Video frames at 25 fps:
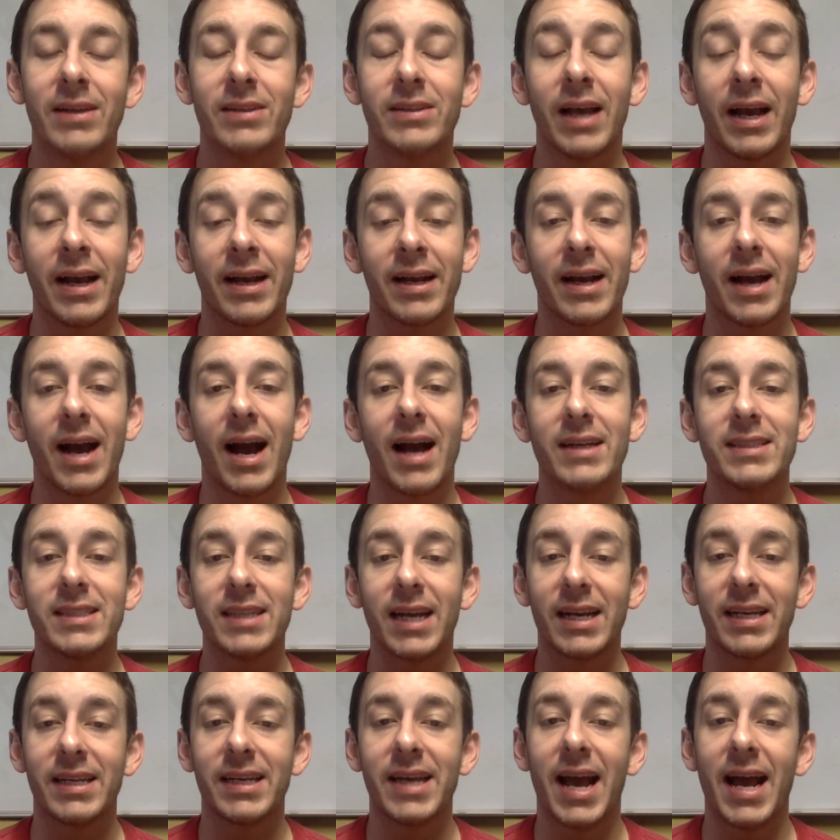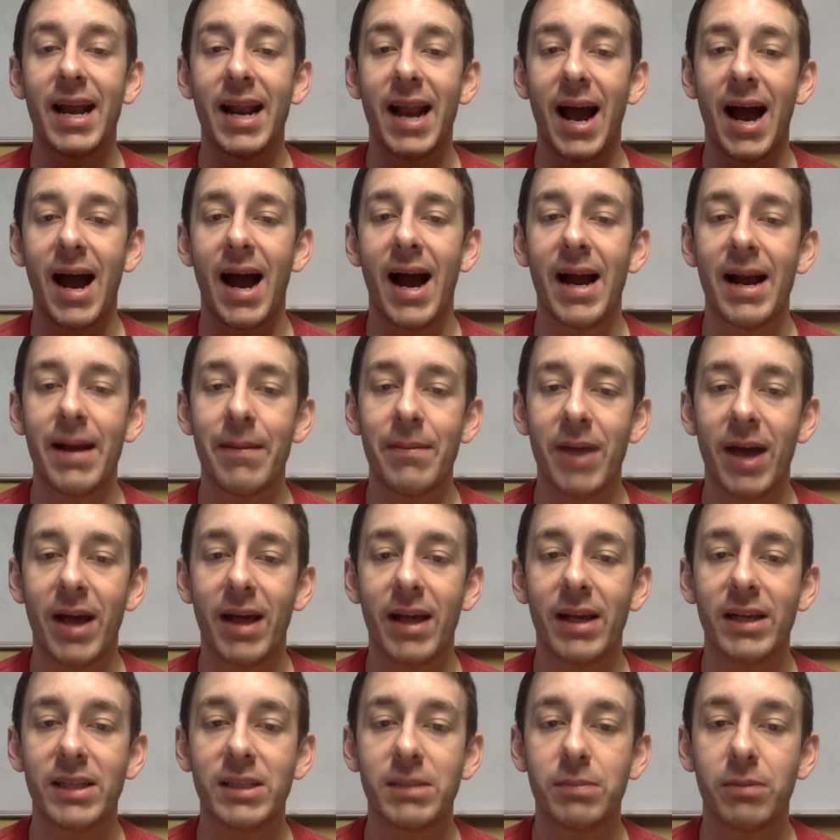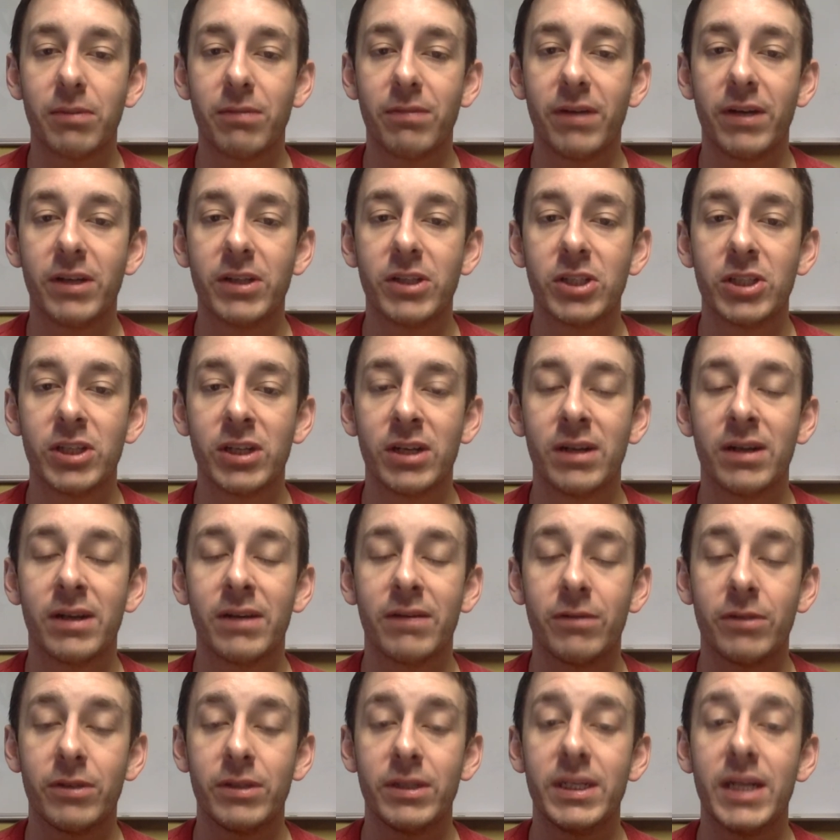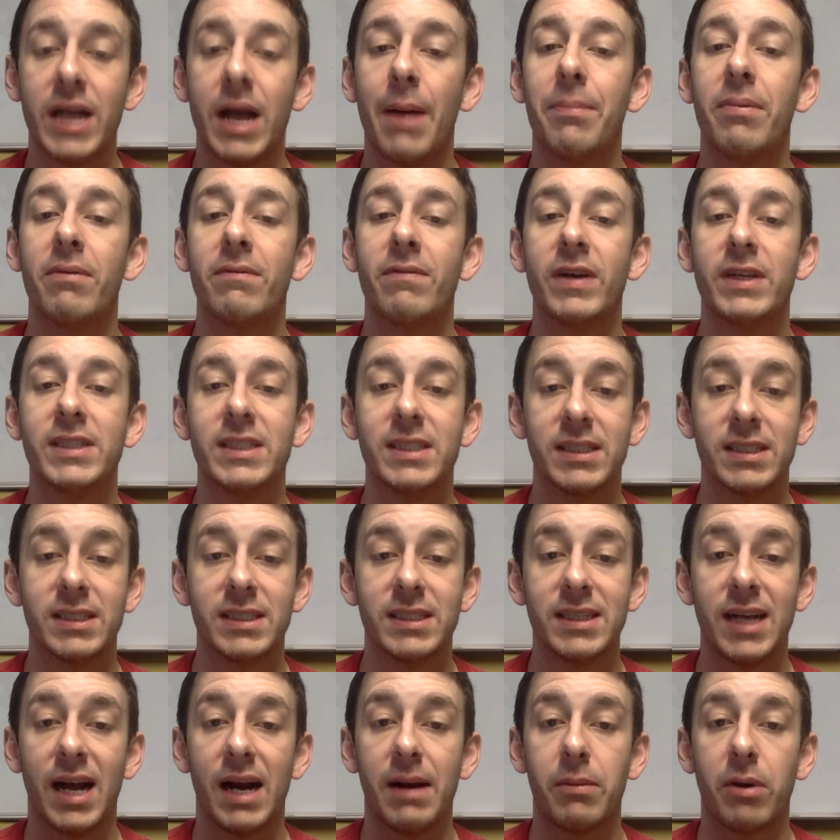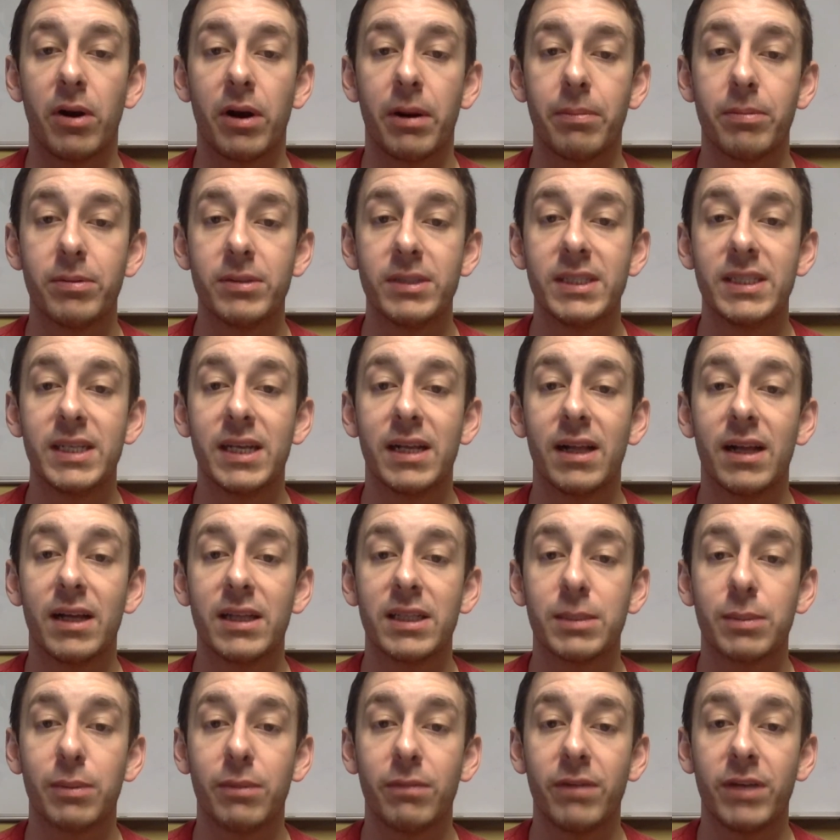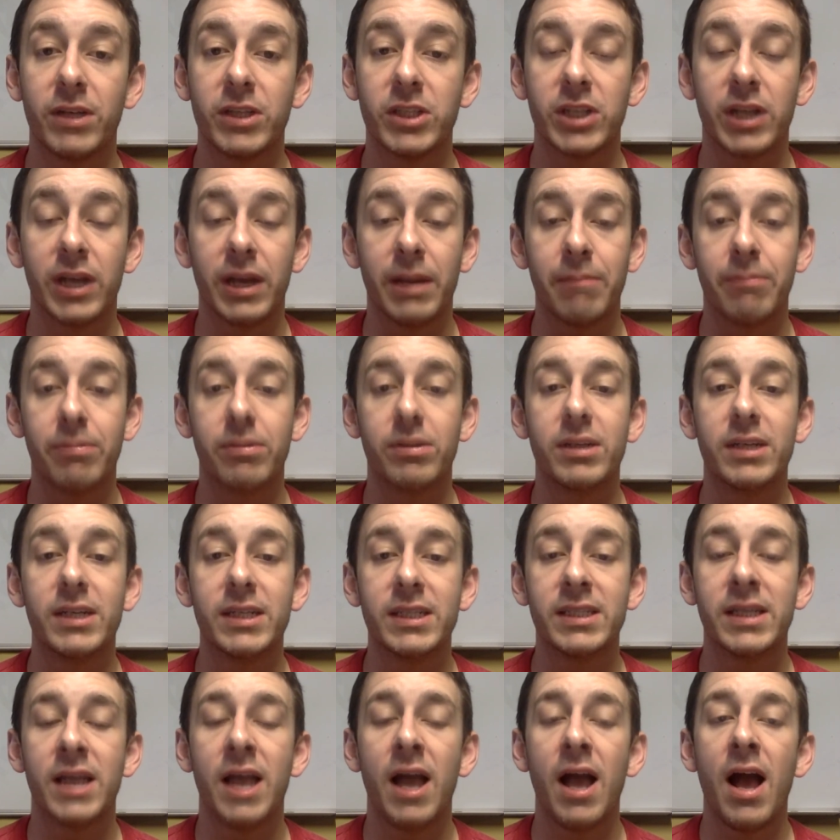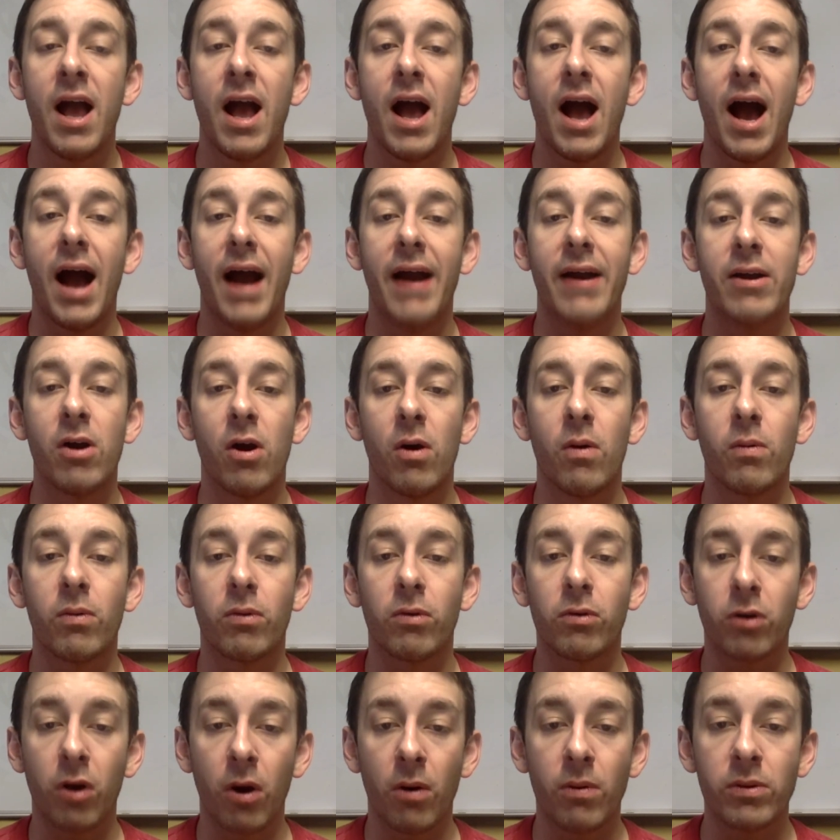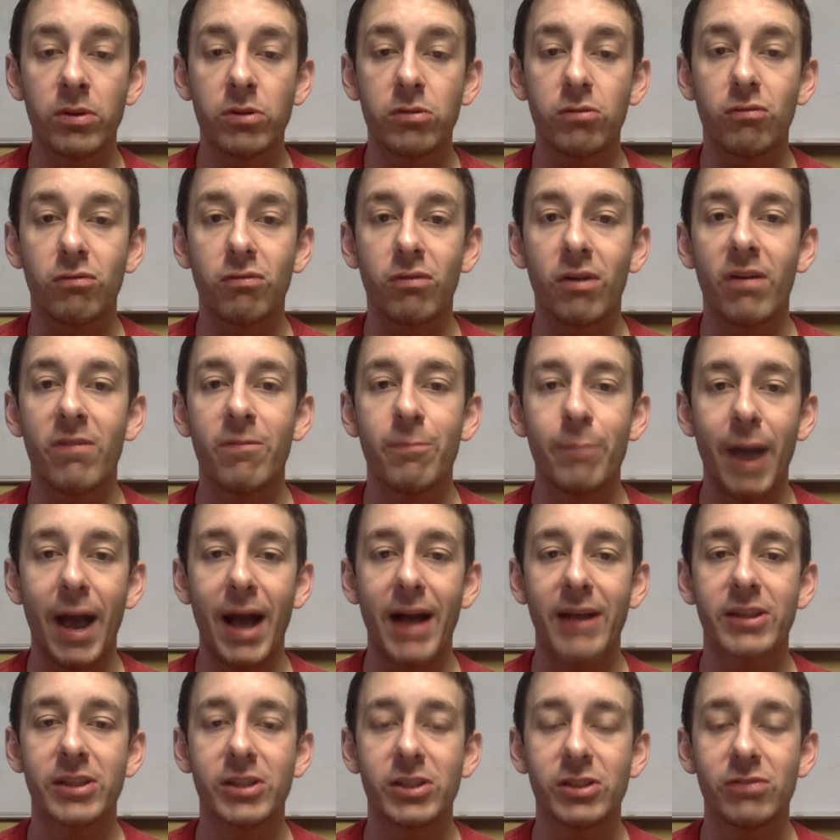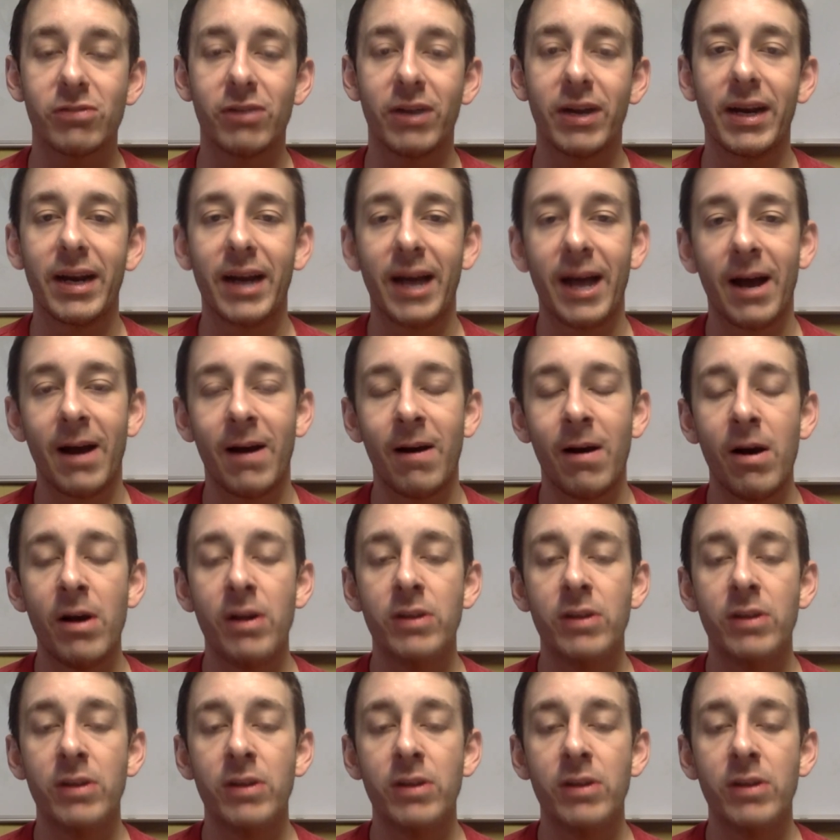And guys, again, I am not a licensed professional. If you need help investing in the stock market, please seek a licensed professional. And please, I know we're going through rough patches right now.